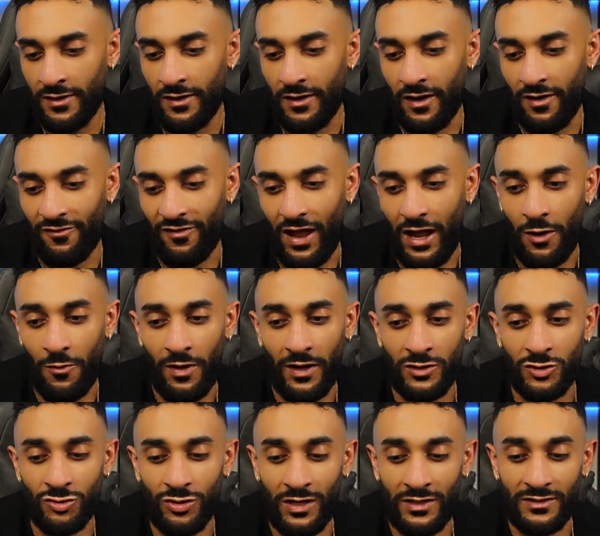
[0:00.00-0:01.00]
of how I
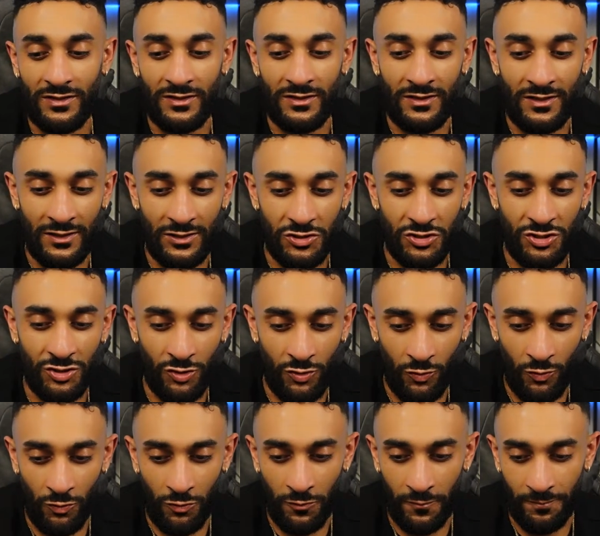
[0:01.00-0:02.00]
tried to ditch
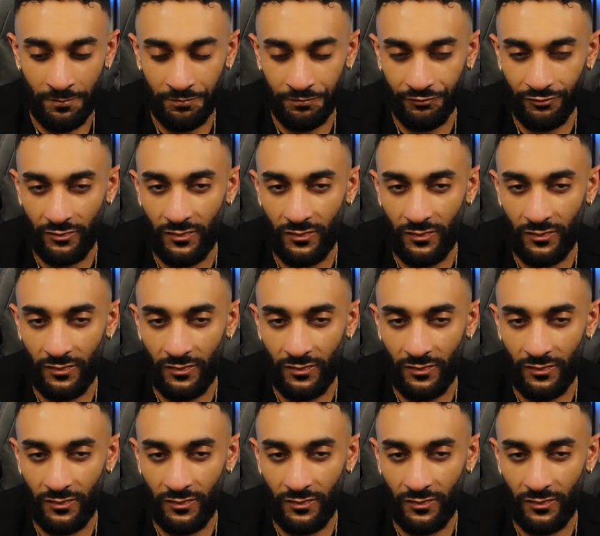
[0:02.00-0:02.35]
school